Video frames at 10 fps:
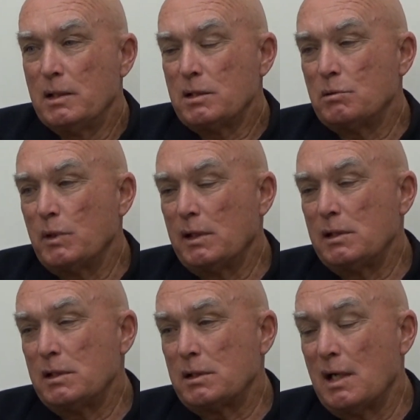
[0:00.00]
So we got
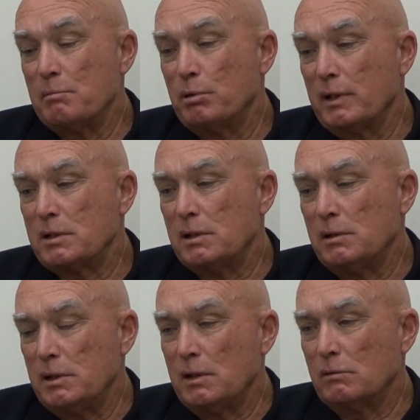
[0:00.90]
into this complex, and
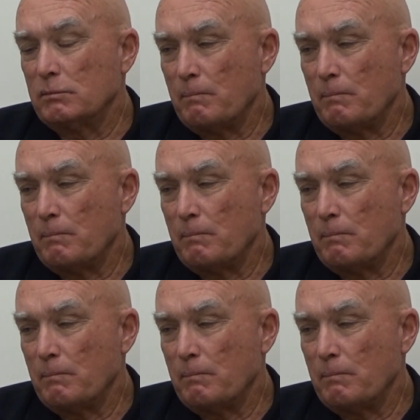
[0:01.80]
it, you know,